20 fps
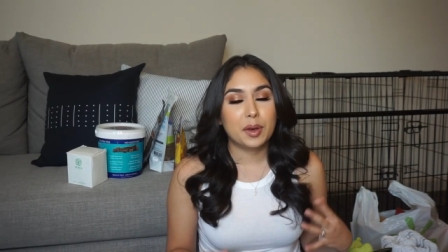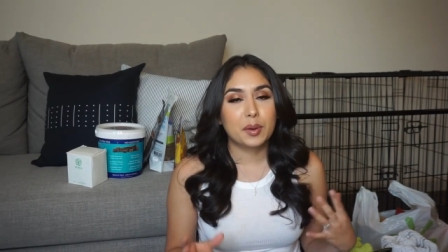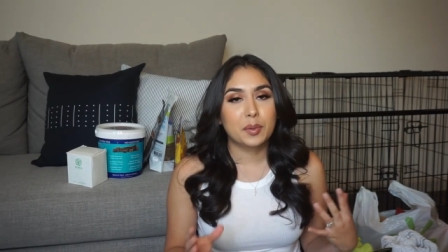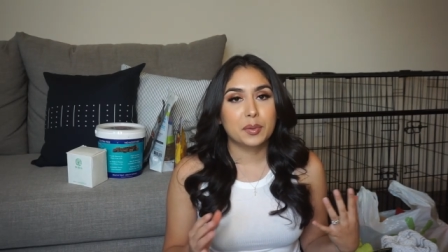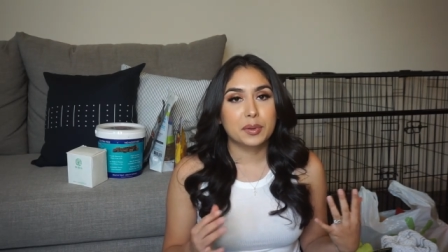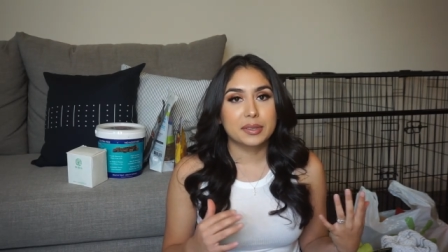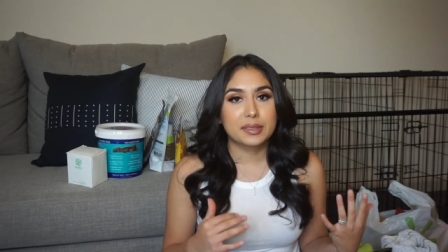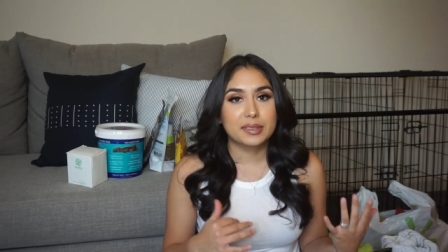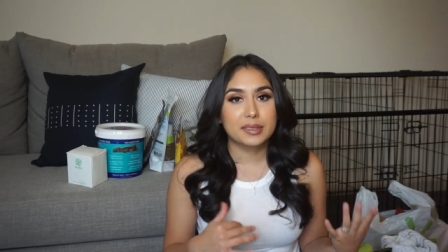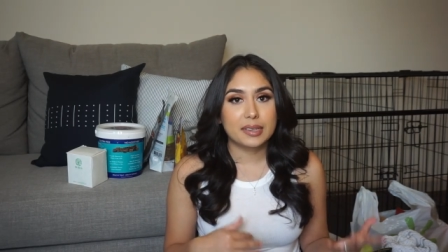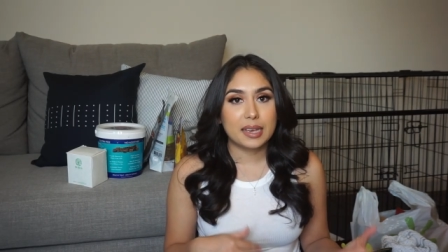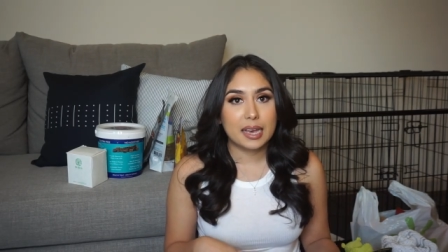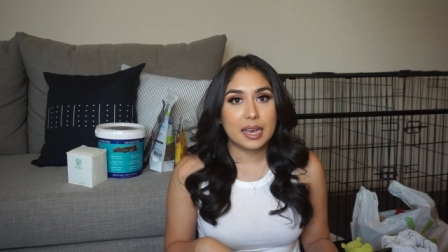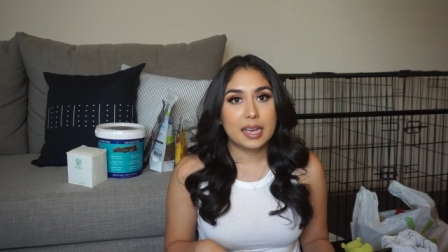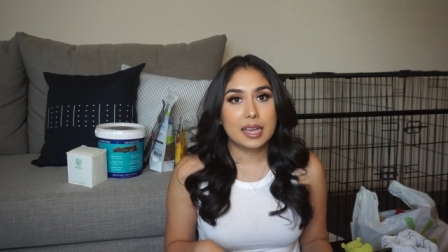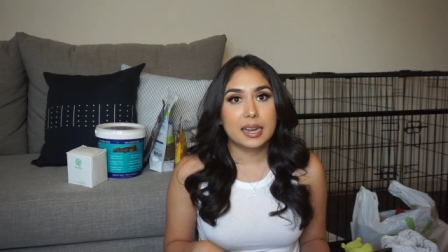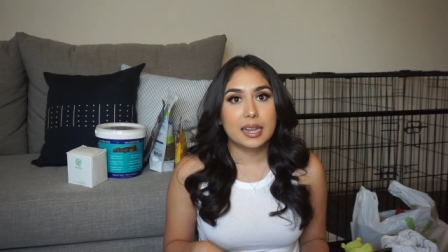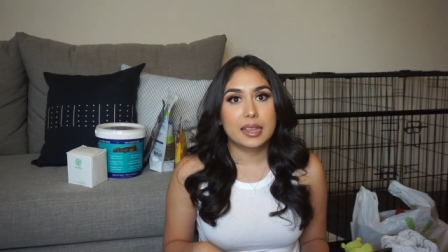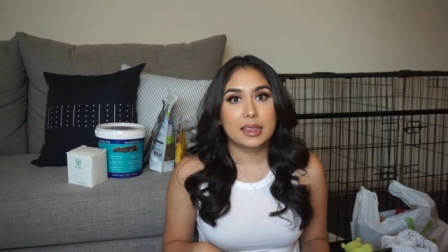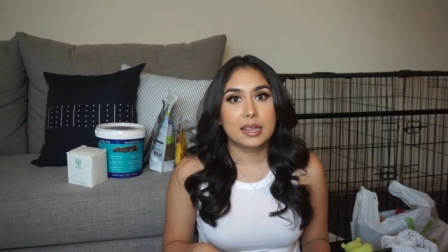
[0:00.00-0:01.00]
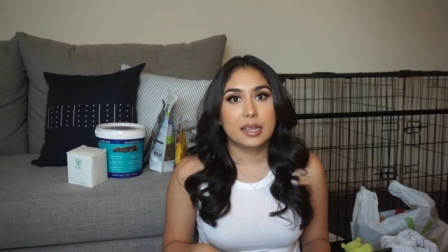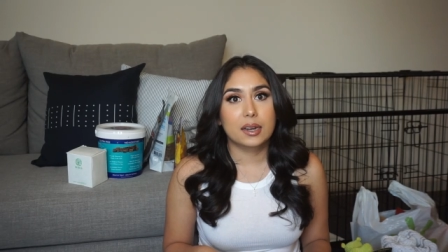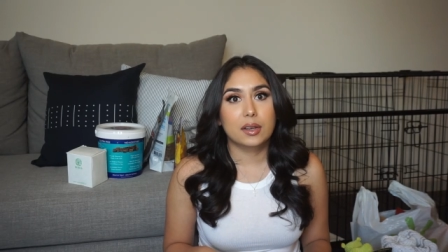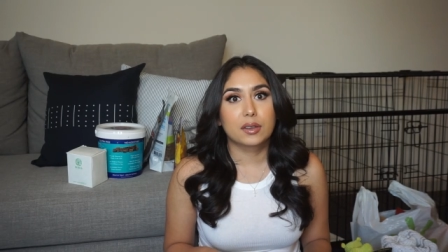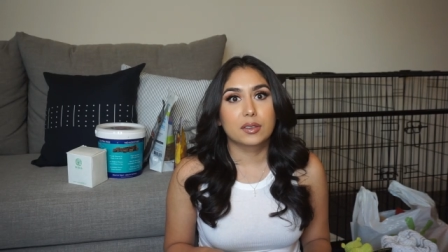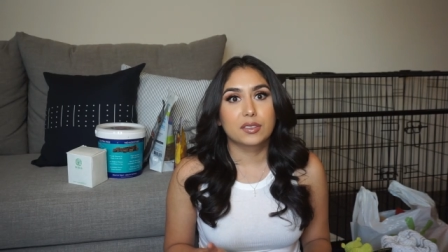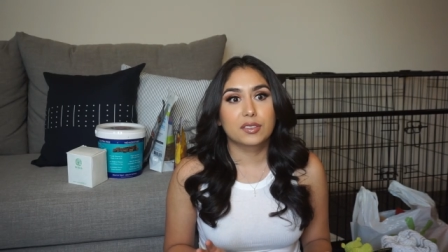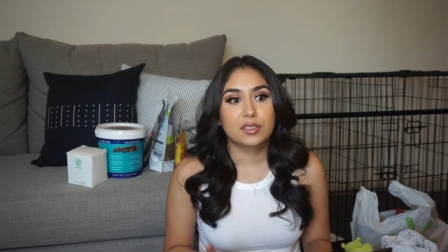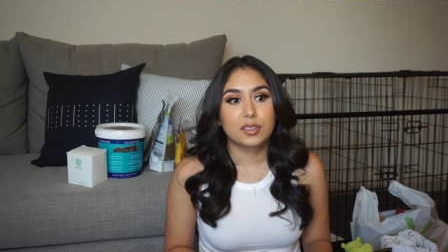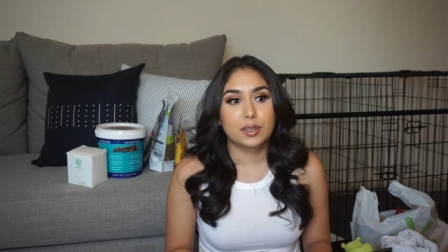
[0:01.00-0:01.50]
on one side and then
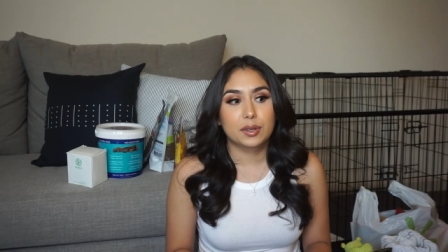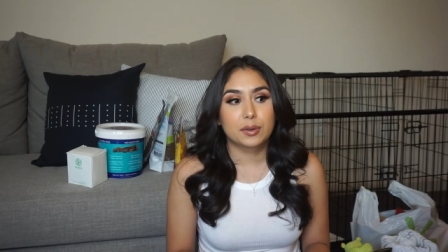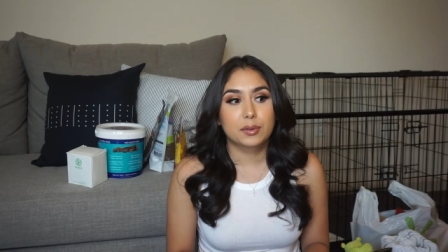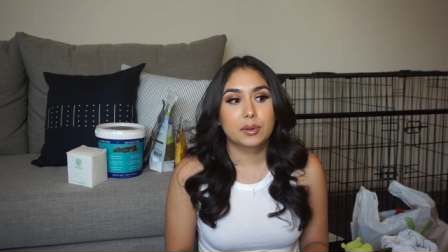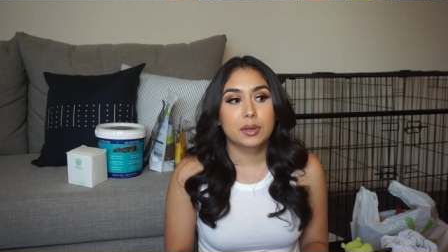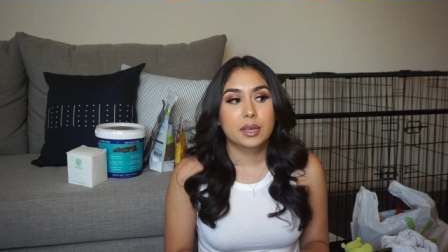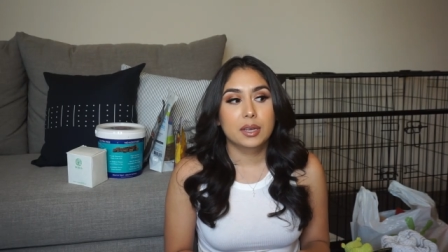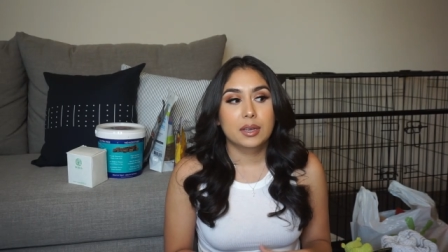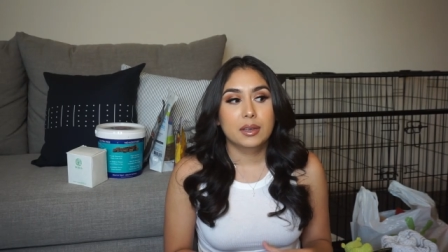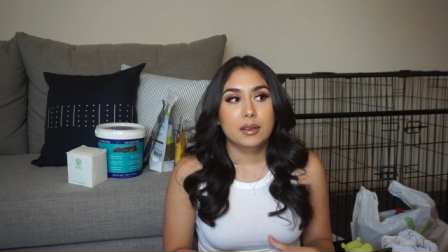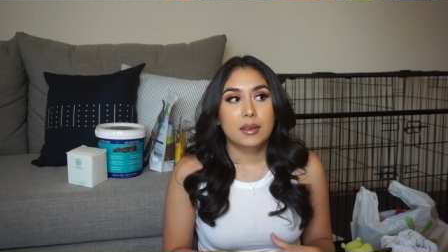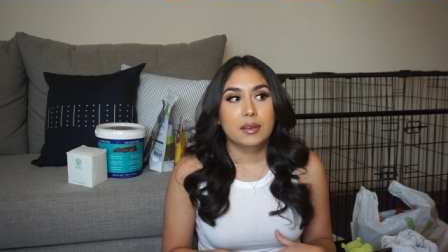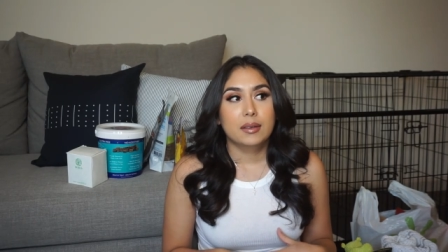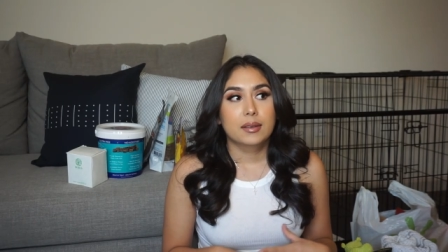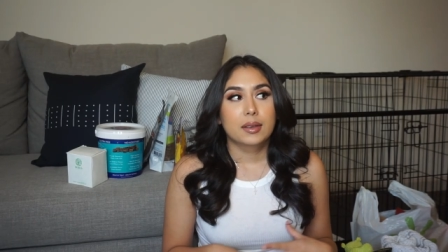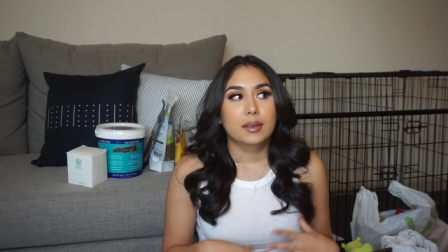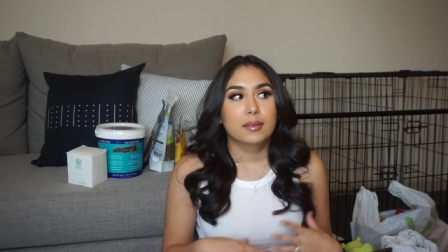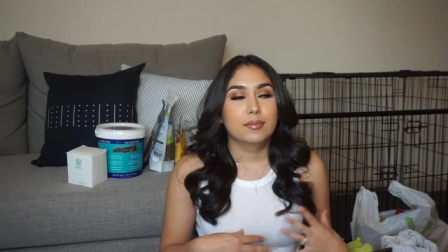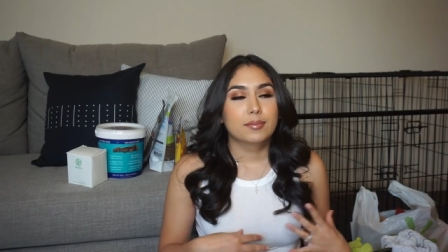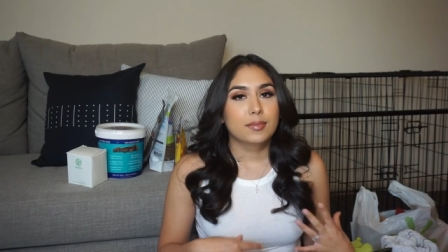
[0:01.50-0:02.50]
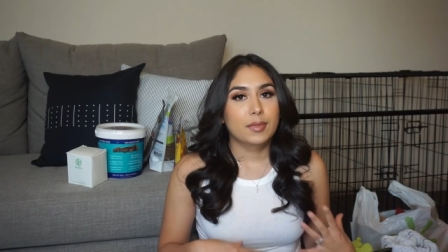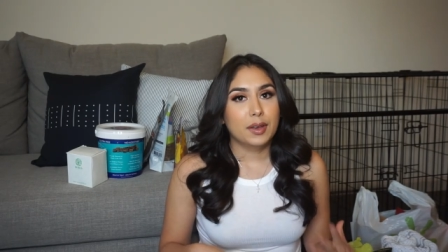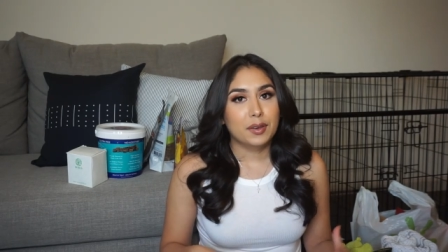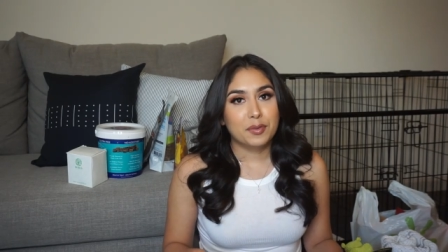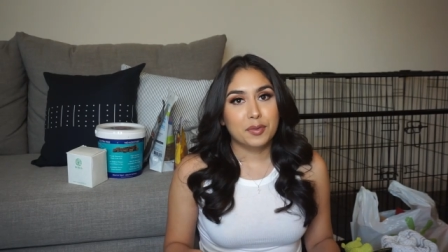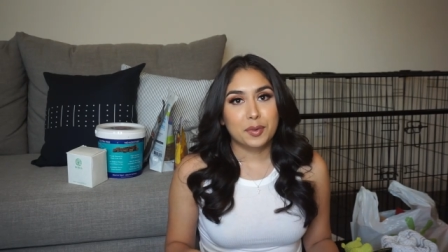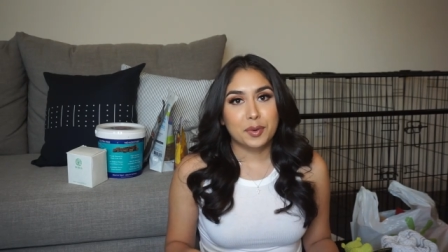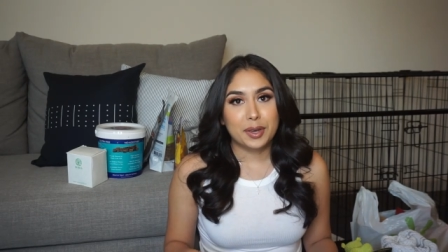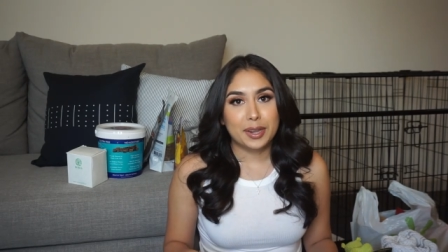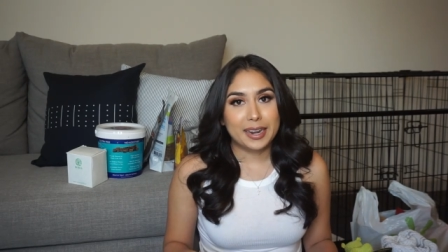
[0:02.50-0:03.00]
also
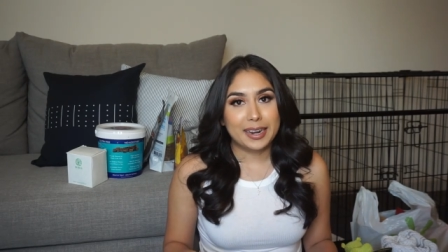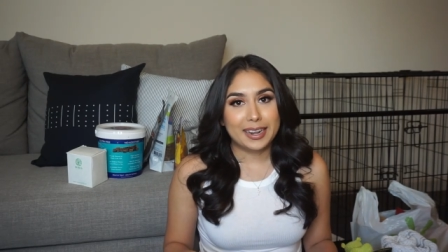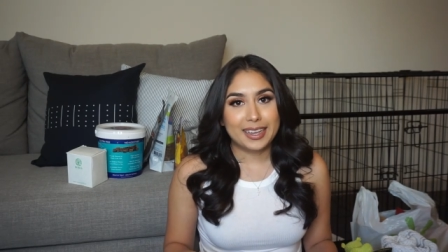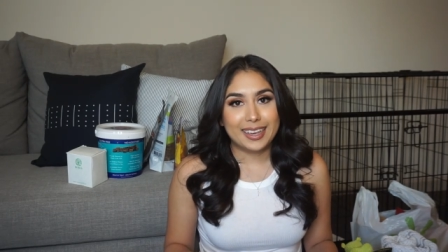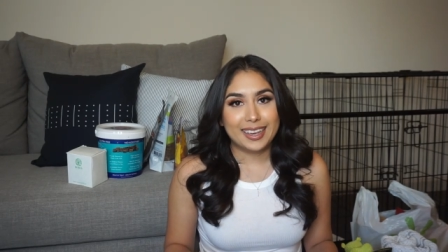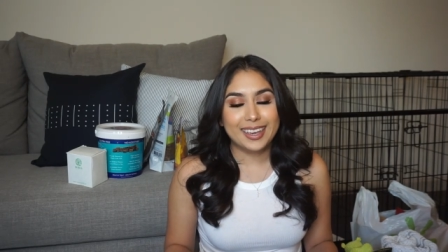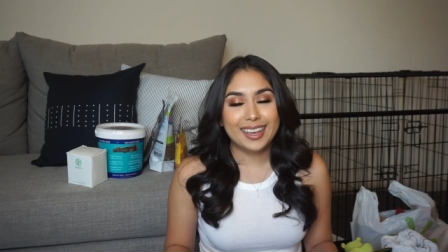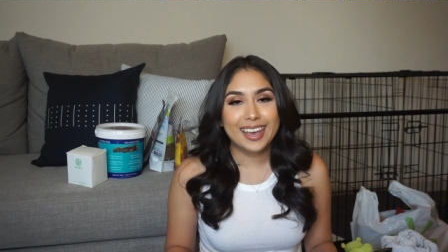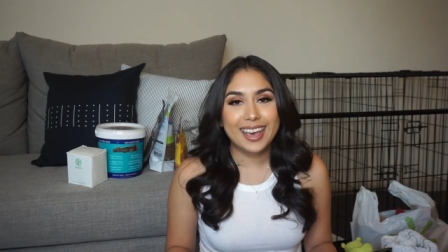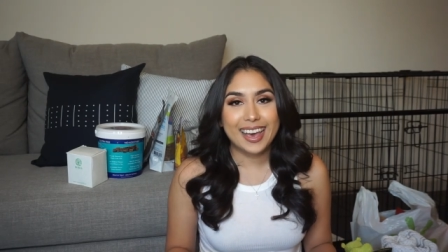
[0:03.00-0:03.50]
avoid any